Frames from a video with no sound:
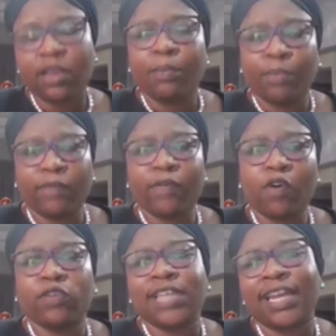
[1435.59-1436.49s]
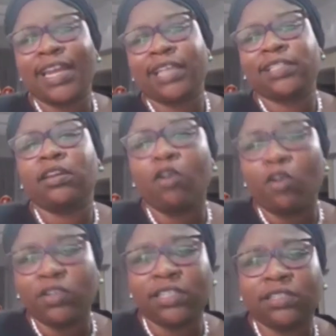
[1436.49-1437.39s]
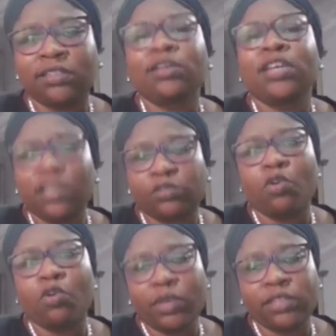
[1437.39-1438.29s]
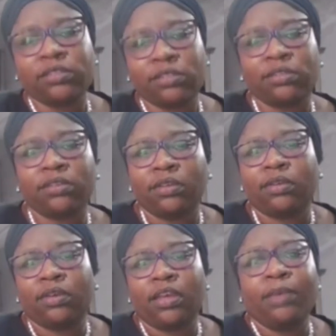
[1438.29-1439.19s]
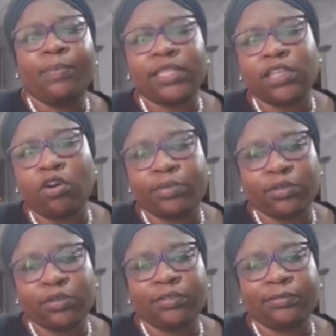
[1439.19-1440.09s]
But of course, an external audit is always a better option.